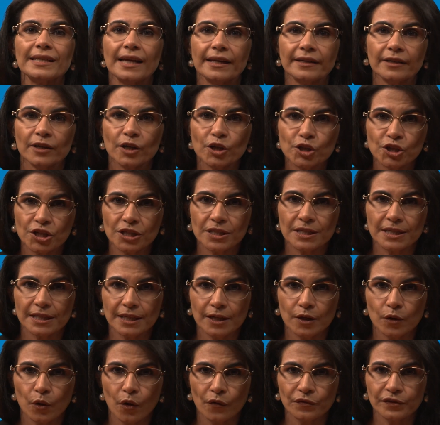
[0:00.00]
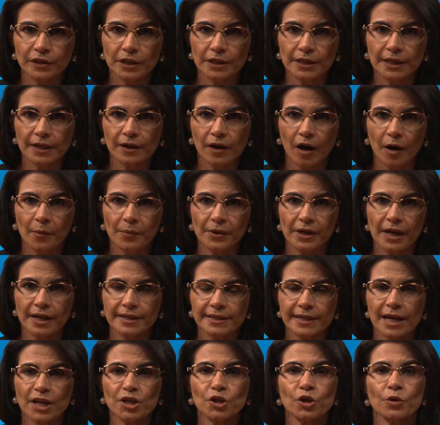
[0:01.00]
and urgency of the
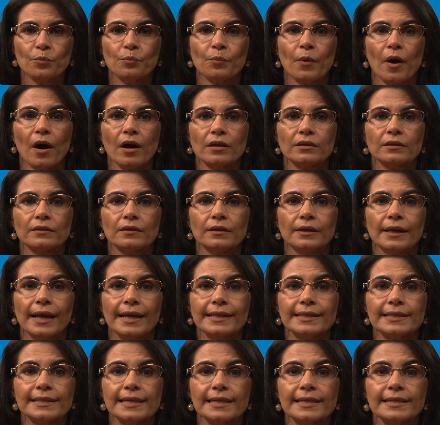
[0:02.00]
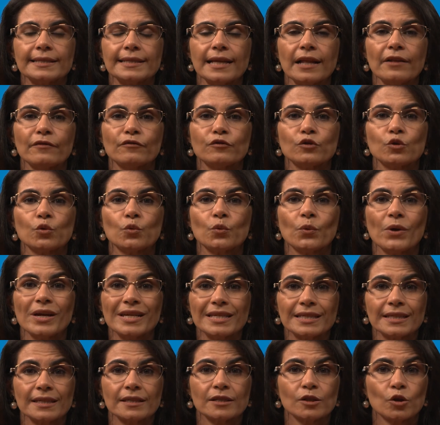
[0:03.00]
decarbonization path lends itself to
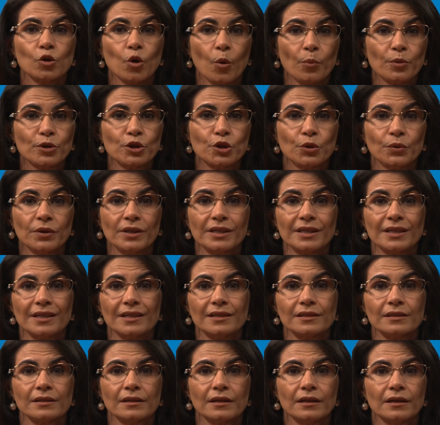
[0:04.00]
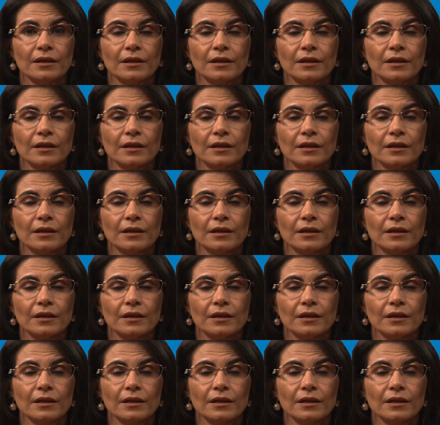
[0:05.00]
risks and opportunities